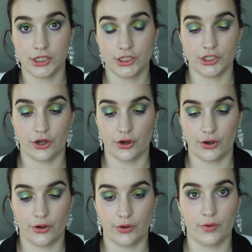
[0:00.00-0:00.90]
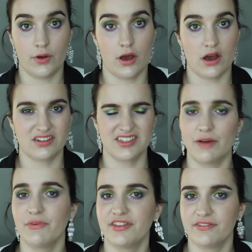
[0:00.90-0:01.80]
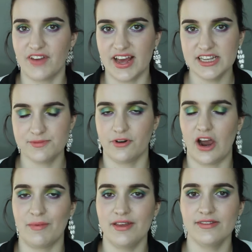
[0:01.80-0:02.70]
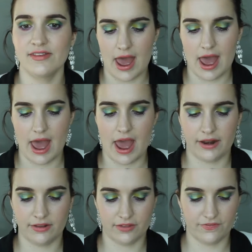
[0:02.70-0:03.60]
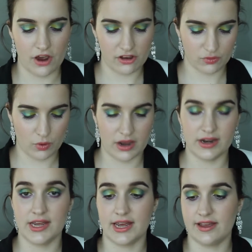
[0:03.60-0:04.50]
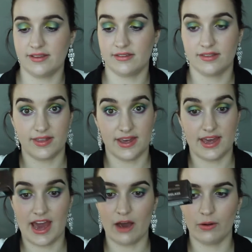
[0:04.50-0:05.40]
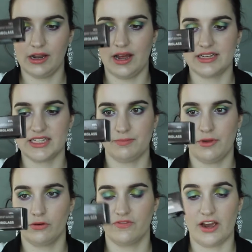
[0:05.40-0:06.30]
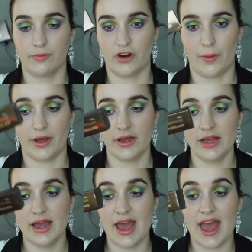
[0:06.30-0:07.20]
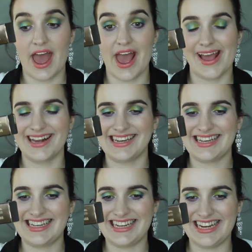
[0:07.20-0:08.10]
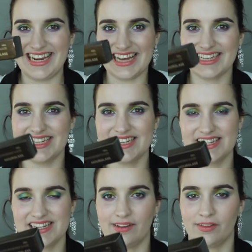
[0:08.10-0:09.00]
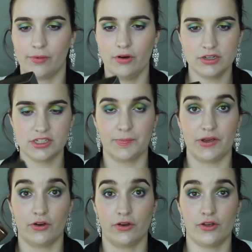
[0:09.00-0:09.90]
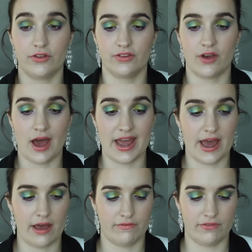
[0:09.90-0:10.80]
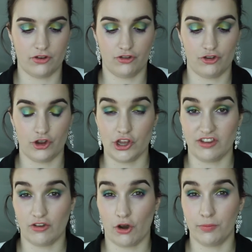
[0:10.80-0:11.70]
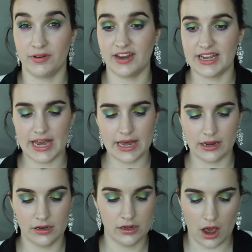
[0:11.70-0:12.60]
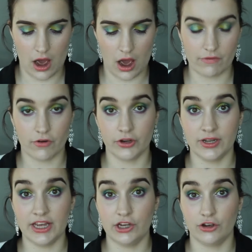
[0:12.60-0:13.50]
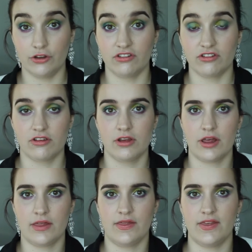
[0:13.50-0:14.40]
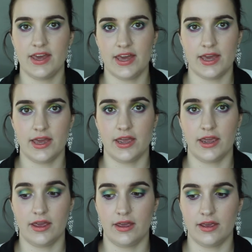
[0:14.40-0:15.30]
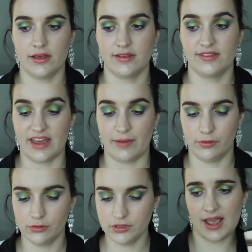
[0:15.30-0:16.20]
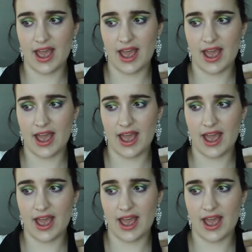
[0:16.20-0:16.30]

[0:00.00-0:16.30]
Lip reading: So I'll start with the face primers, and the first one is the Hourglass Mineral Veil Primer. And yes, this is still in the box because I haven't opened it yet. I've only used the samples